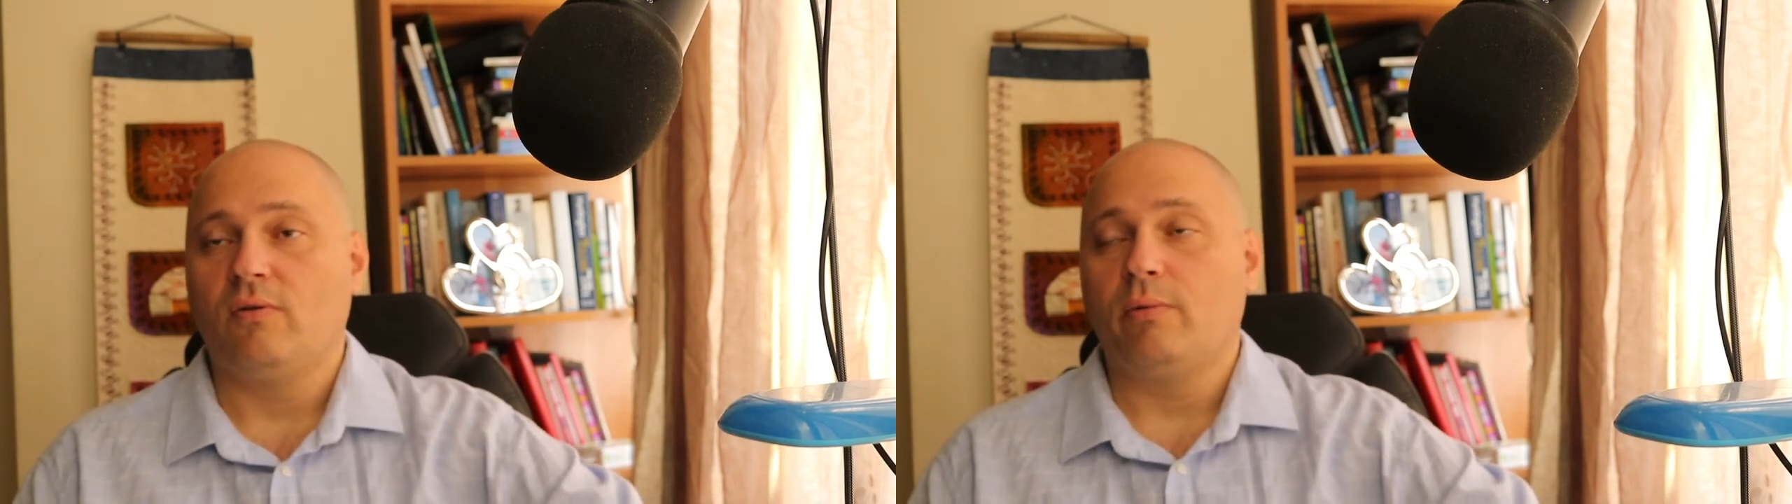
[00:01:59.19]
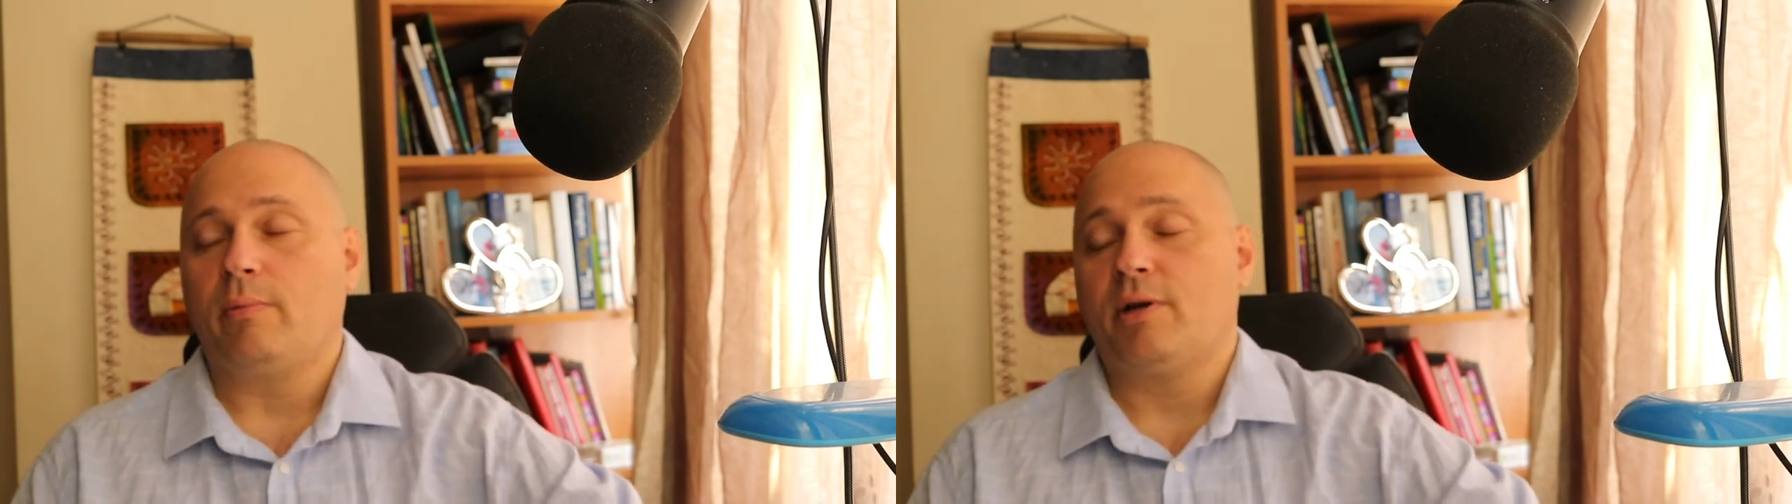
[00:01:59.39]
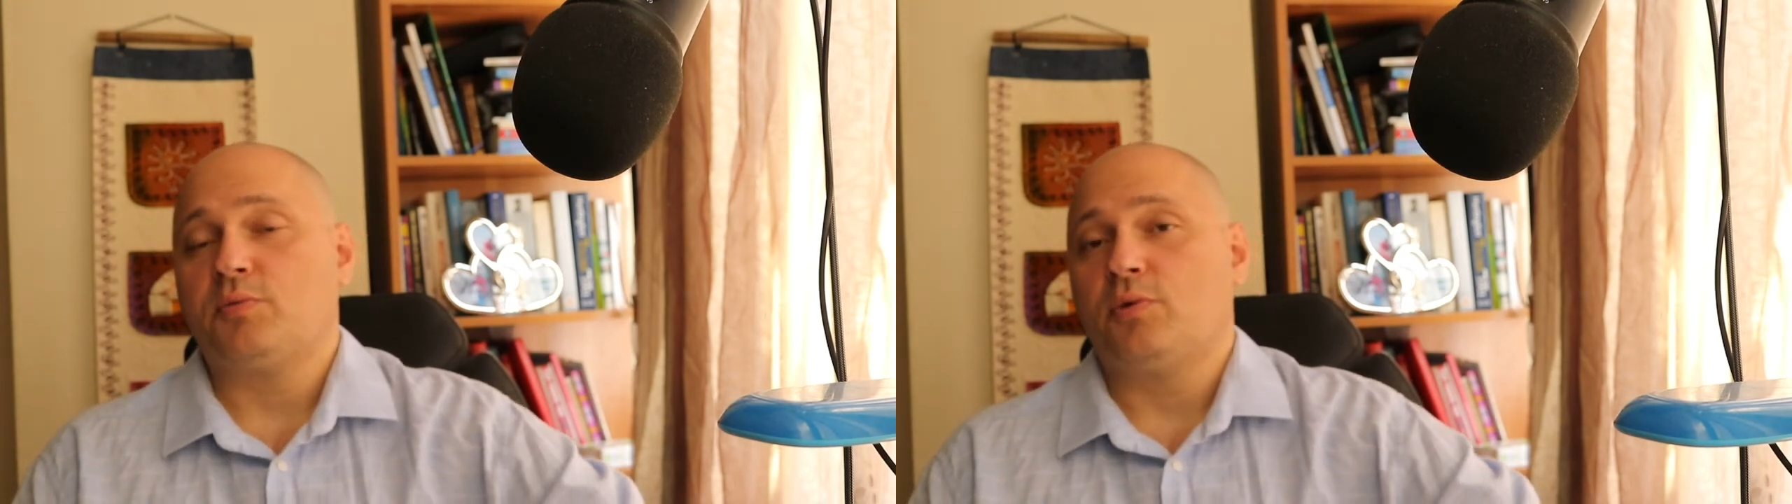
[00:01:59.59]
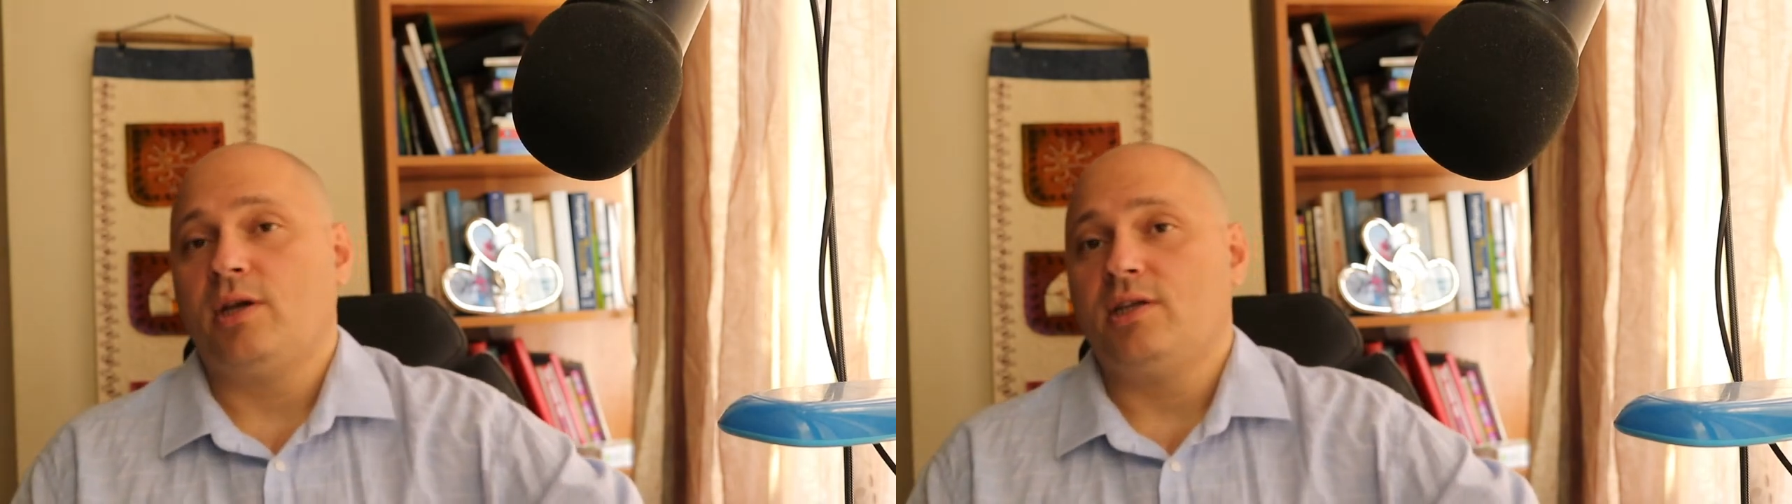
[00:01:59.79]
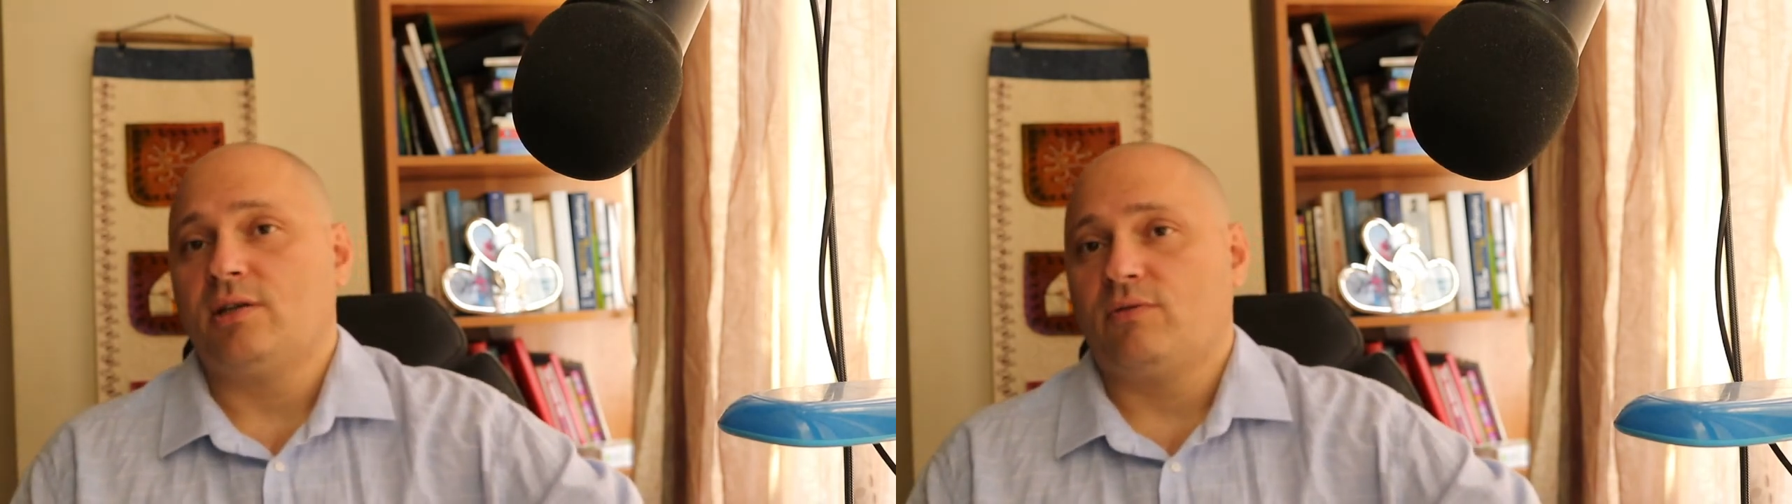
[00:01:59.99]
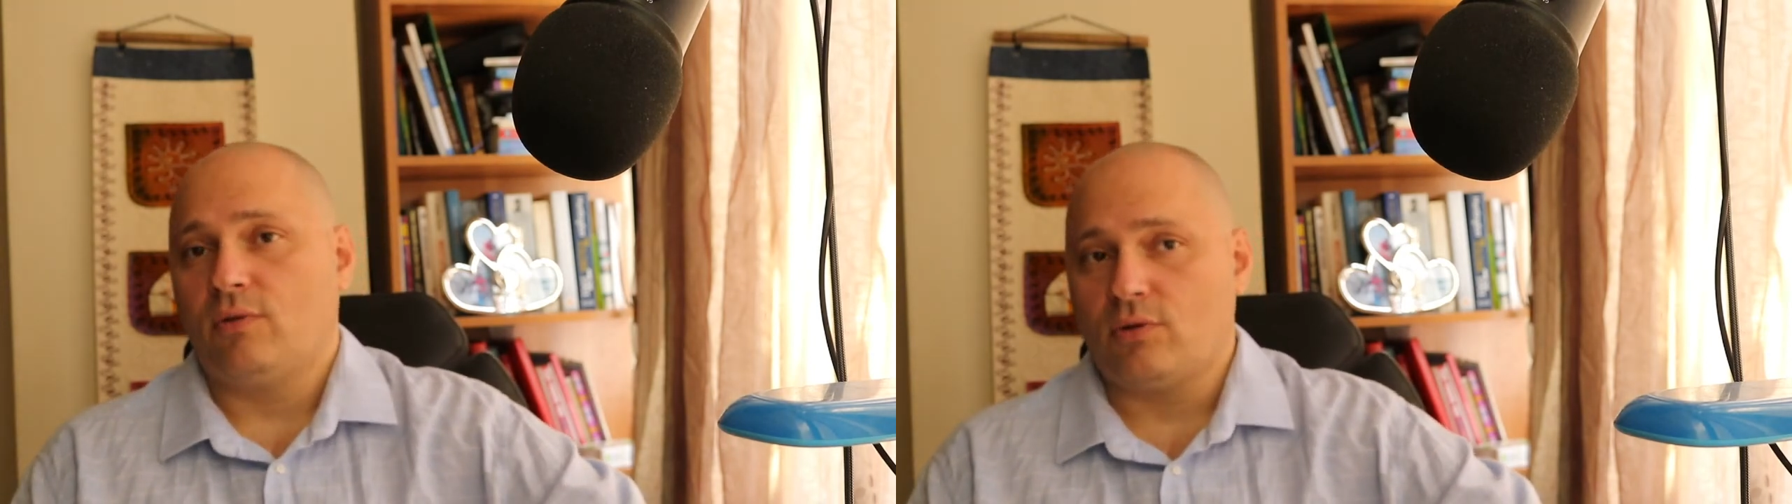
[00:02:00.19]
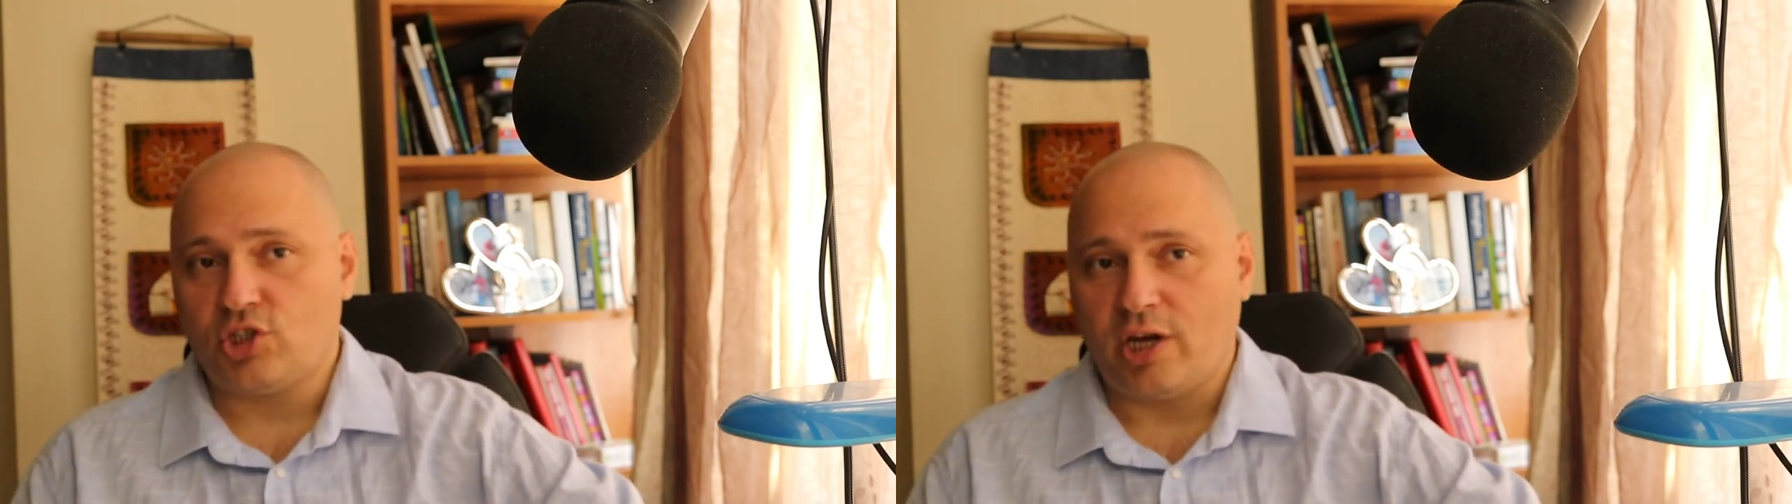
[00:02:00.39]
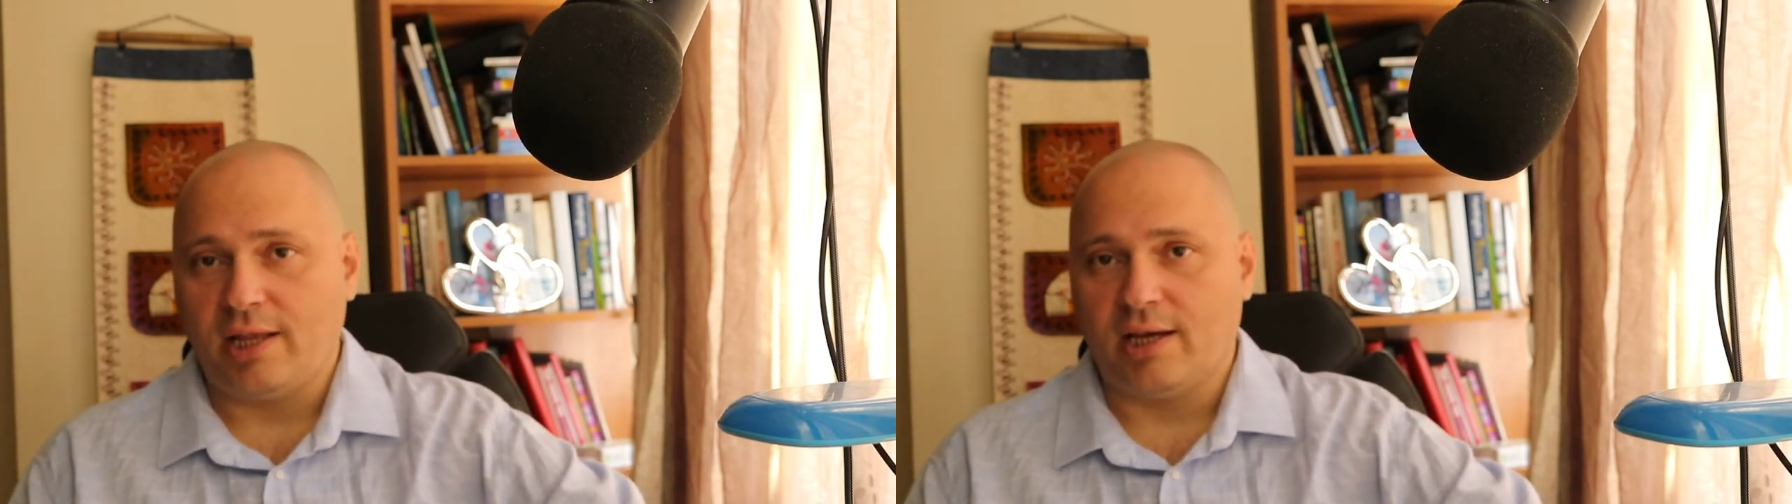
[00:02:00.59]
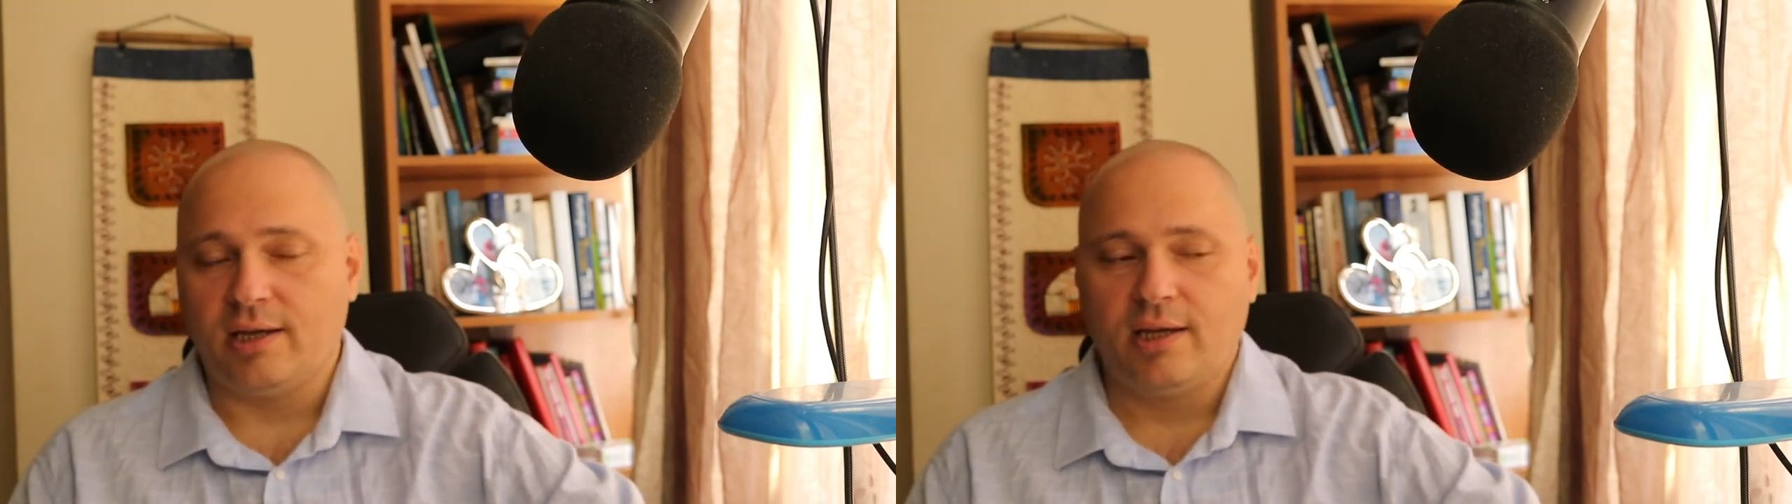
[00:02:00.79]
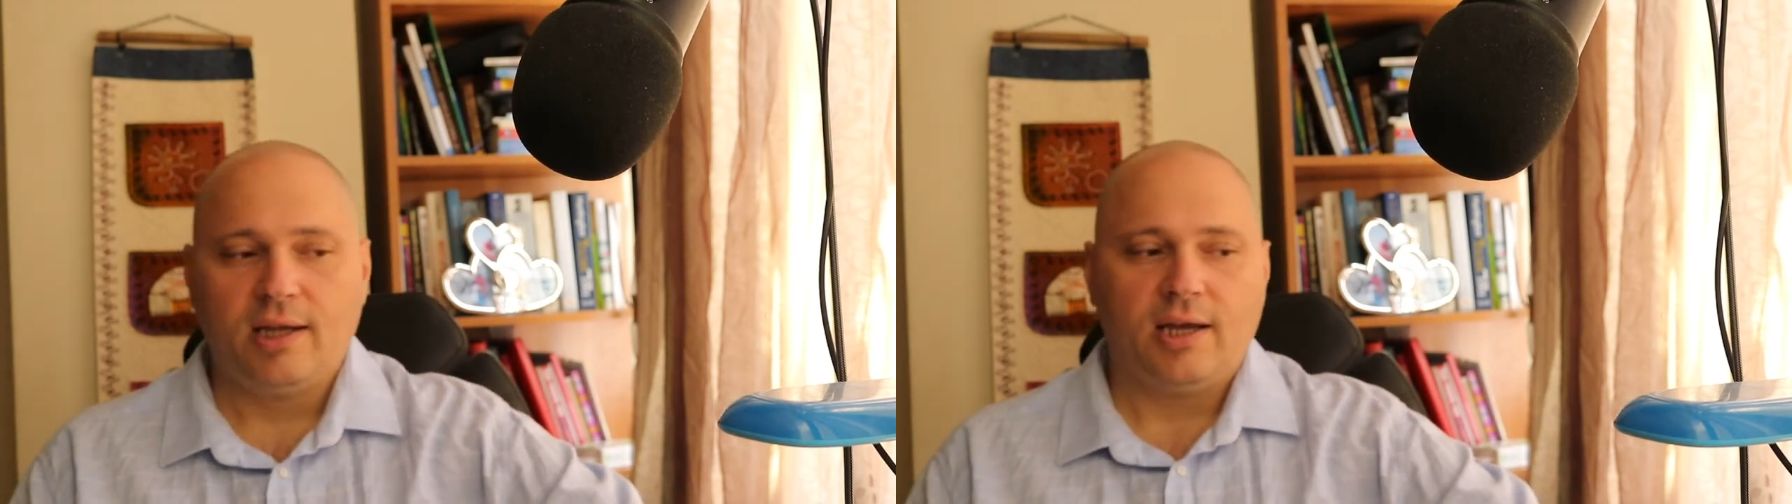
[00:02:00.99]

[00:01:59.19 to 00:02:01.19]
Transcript: will be much more easier for China.